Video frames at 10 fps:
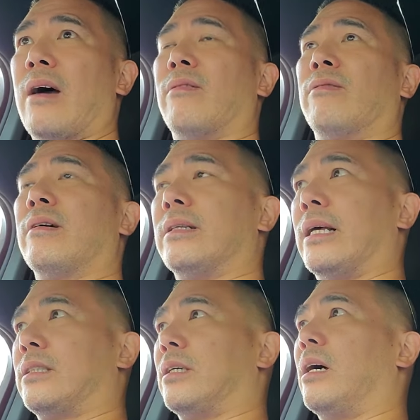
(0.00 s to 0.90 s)
a friend
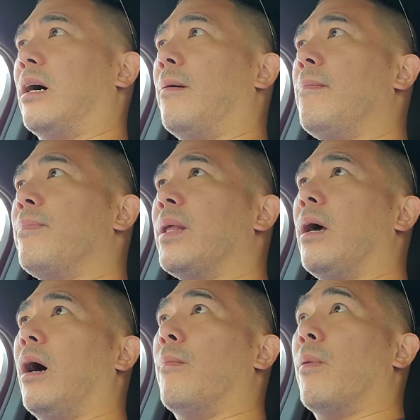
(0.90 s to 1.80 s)
that's a
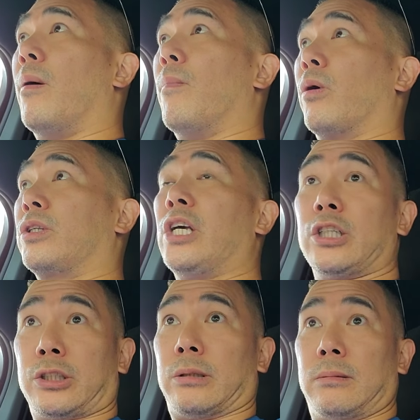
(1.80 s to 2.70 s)

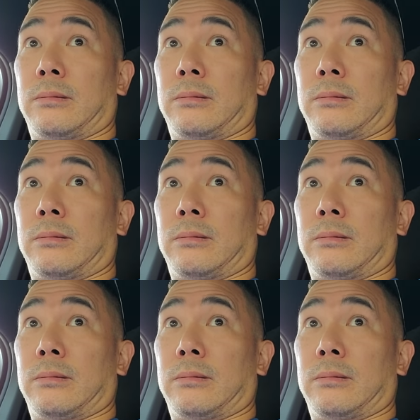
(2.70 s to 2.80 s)
mortician,